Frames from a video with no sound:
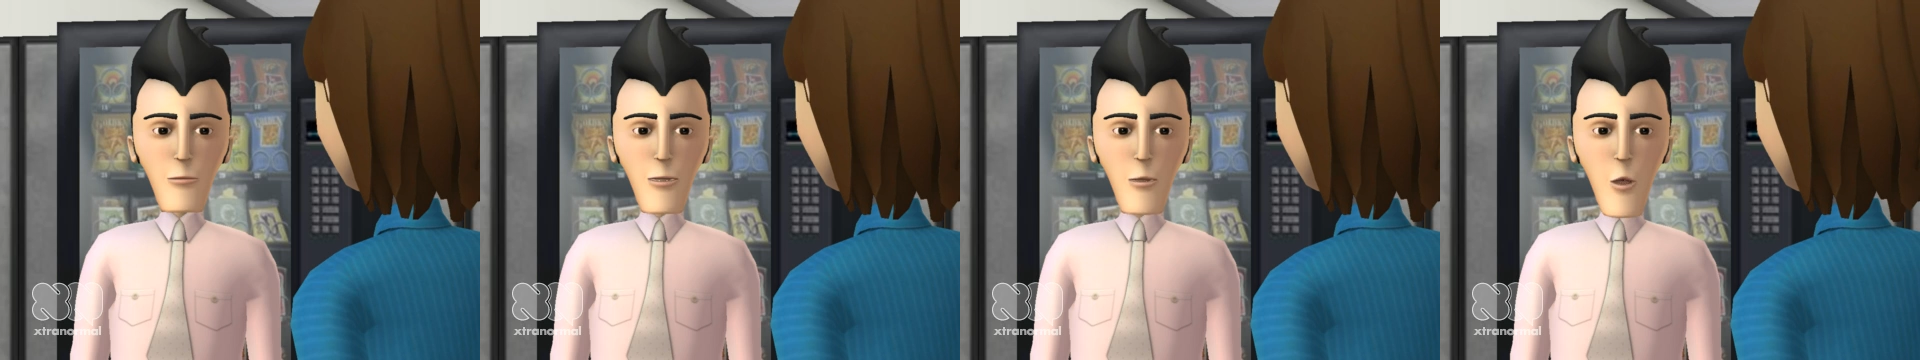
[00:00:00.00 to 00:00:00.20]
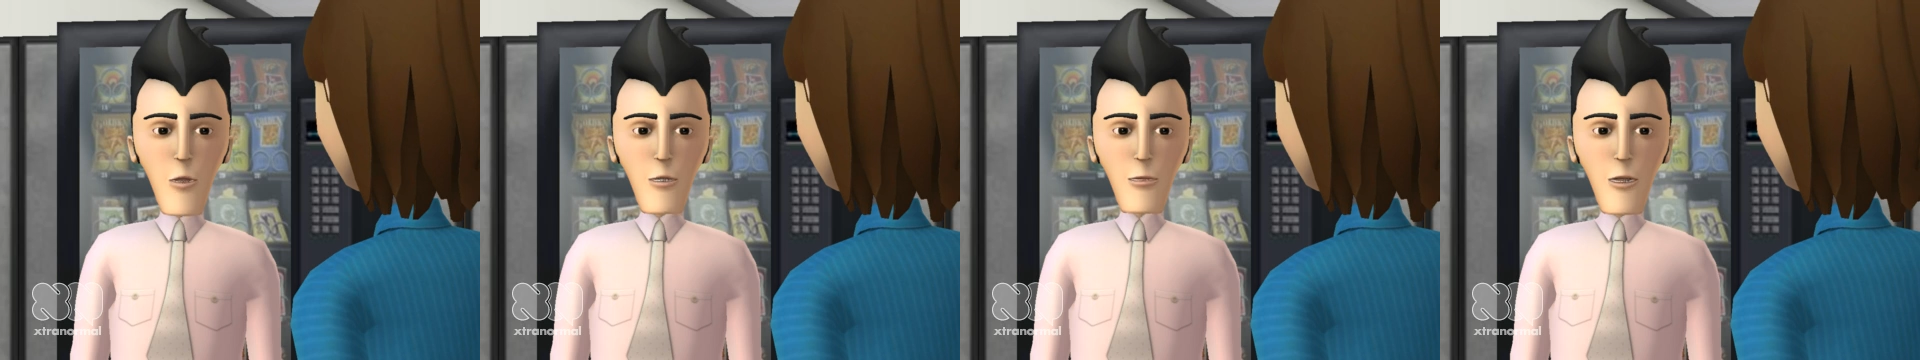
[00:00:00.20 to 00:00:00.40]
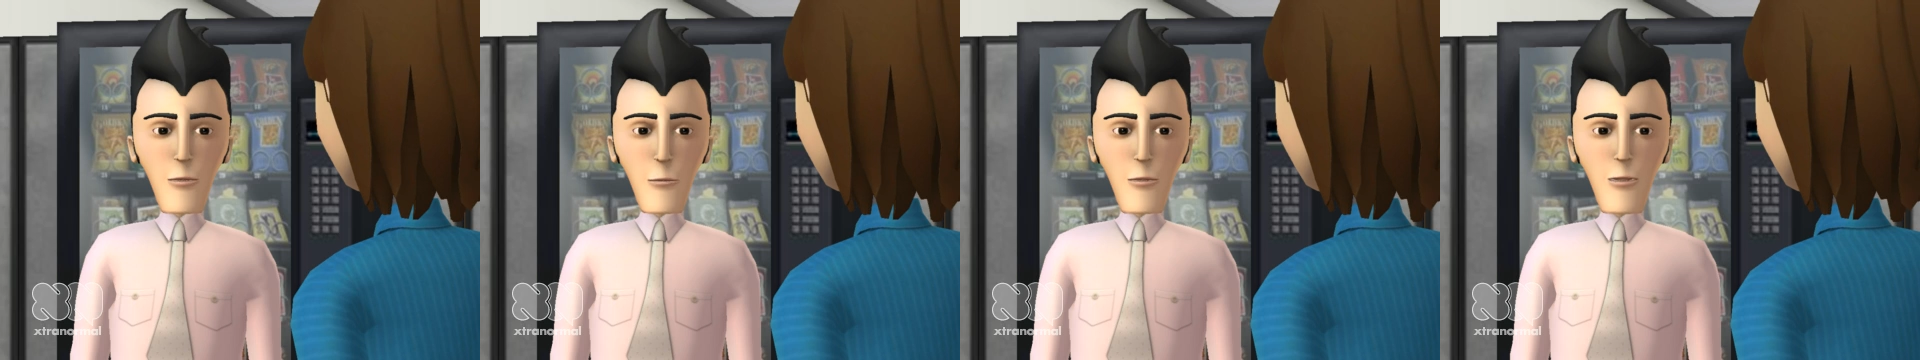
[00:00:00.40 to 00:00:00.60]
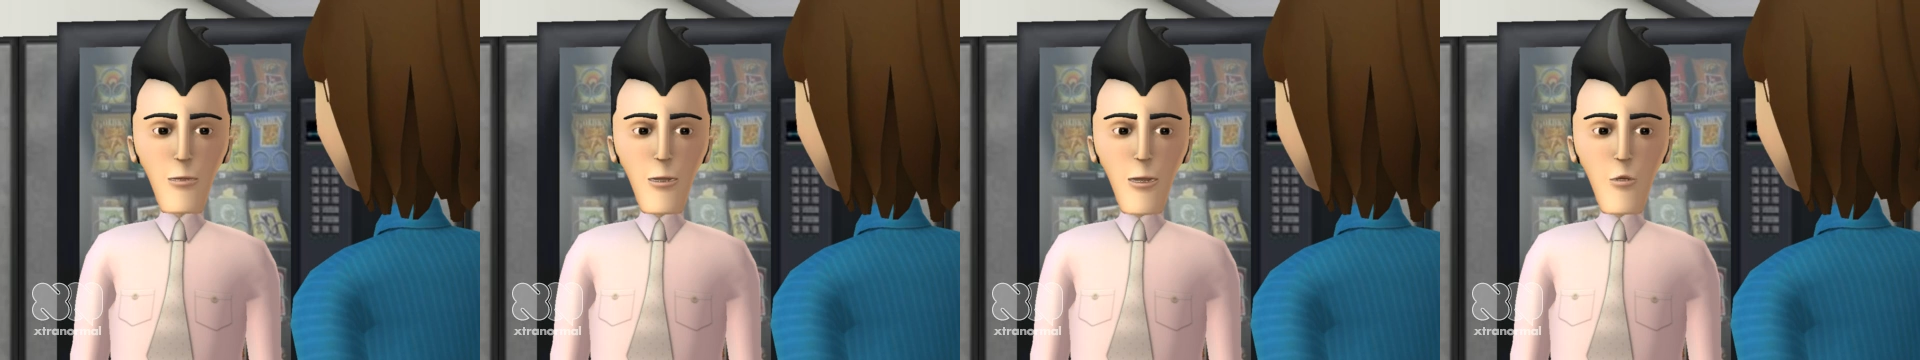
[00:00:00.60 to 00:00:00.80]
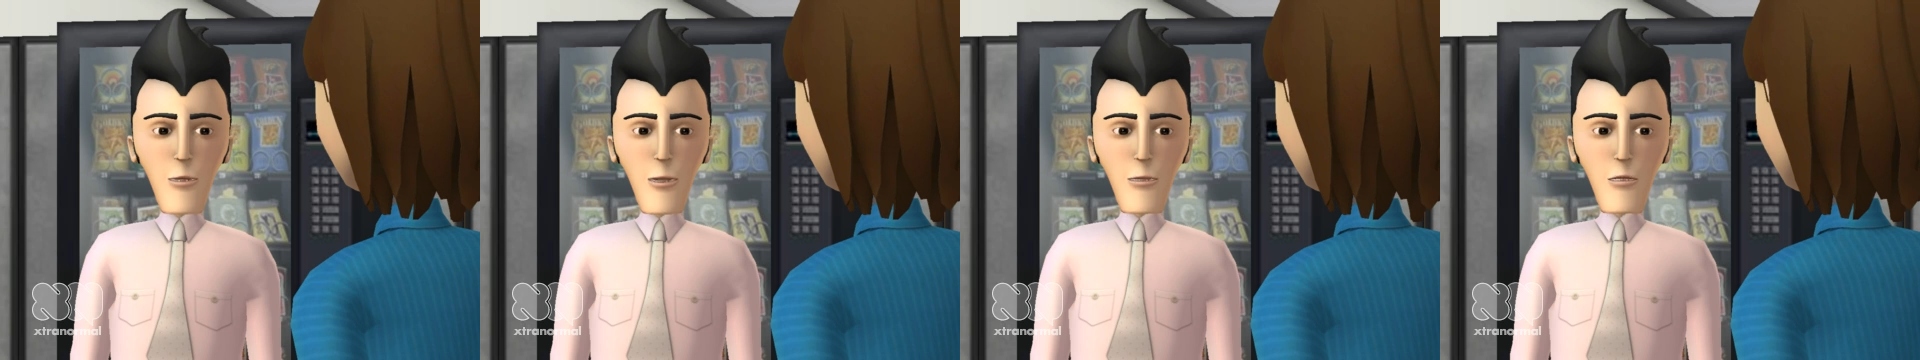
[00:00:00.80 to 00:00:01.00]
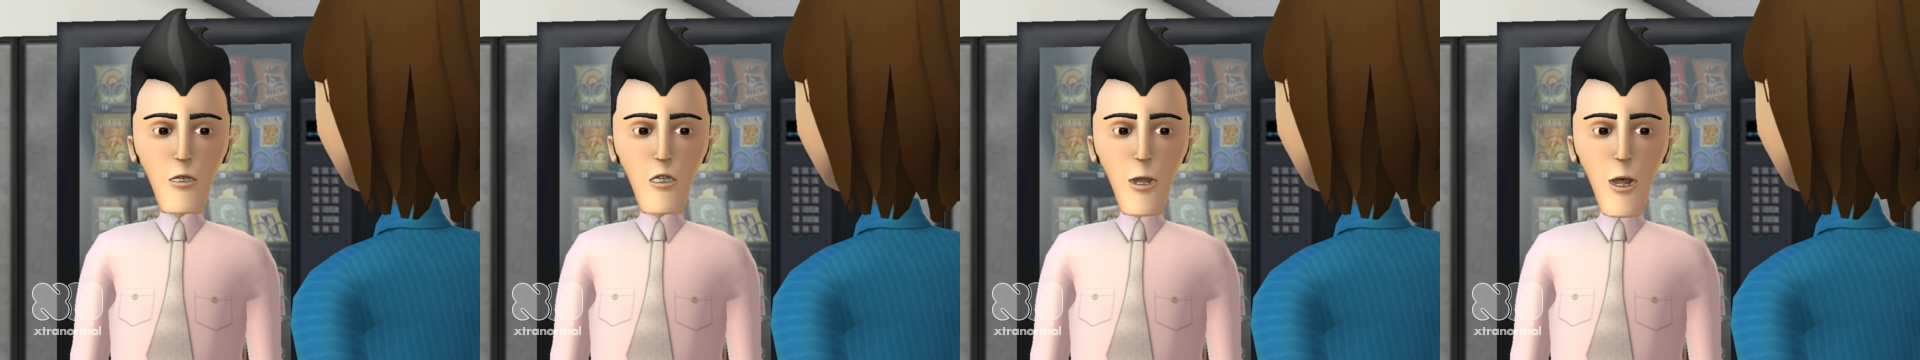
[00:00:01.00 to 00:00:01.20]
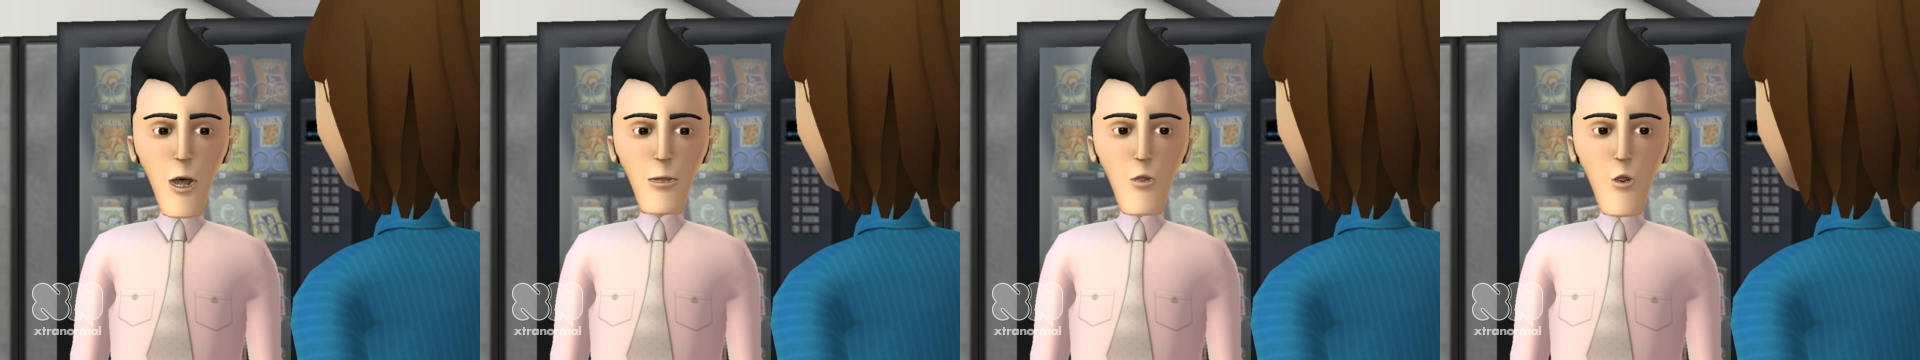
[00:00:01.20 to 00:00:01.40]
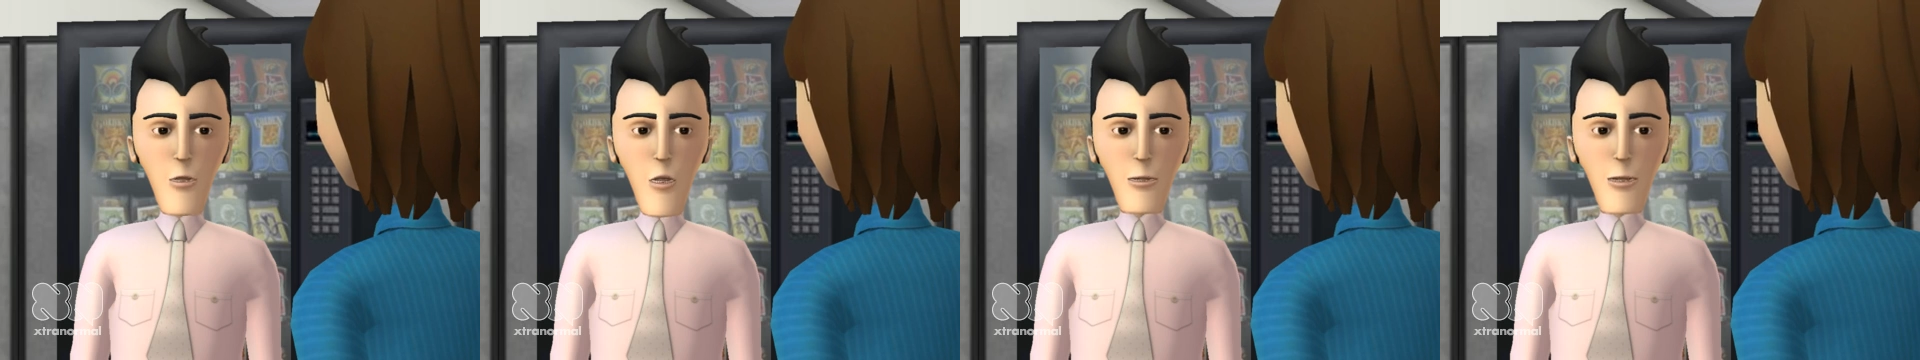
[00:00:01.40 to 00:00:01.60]
Your company will
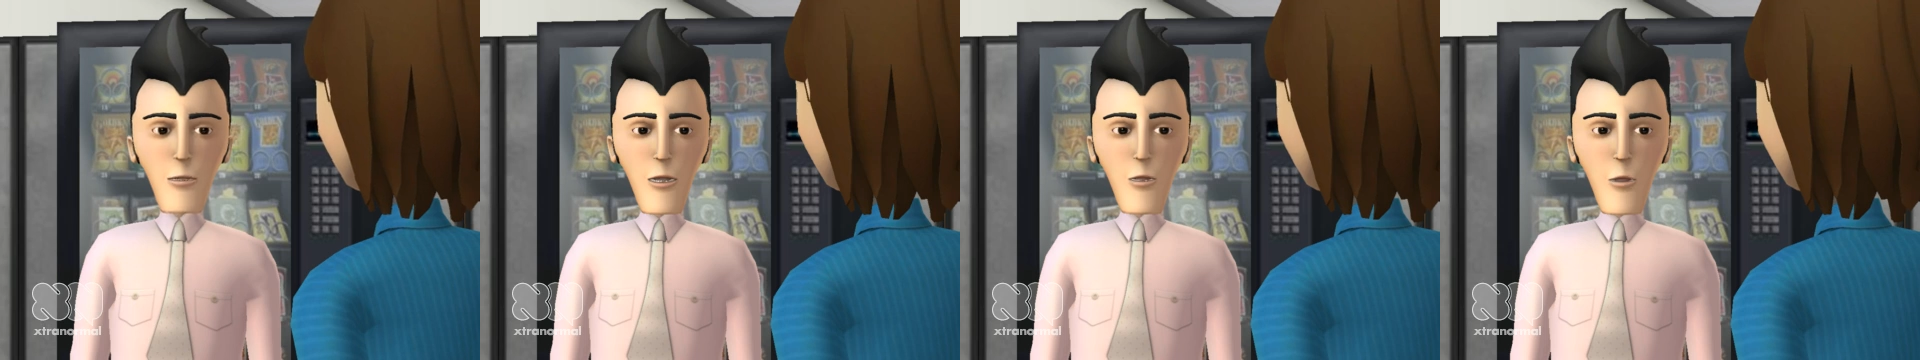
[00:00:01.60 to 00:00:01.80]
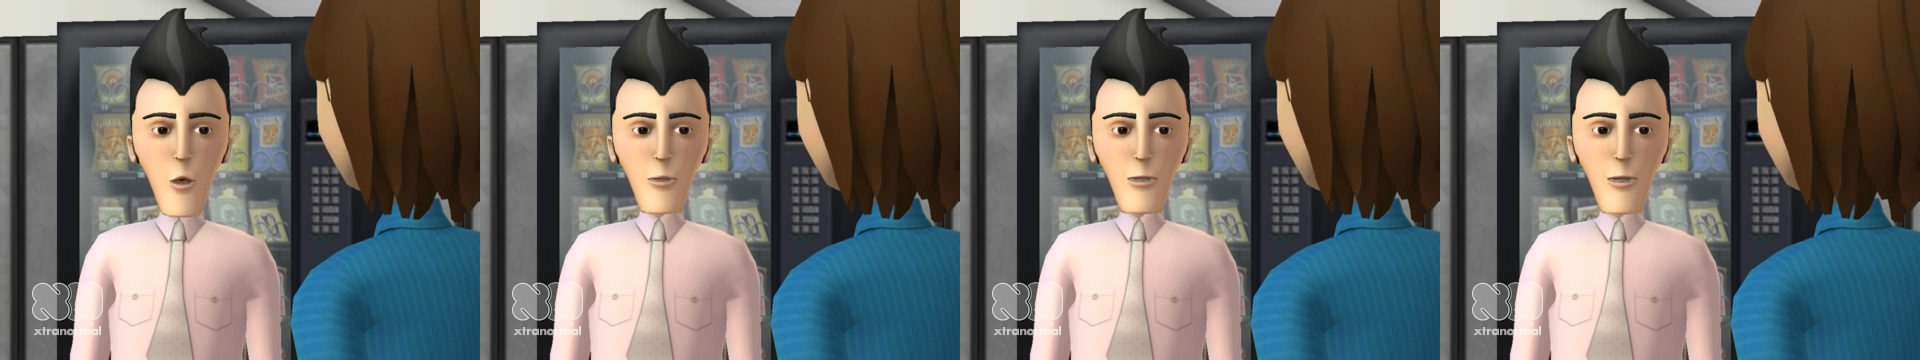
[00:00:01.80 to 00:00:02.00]
assign 3 other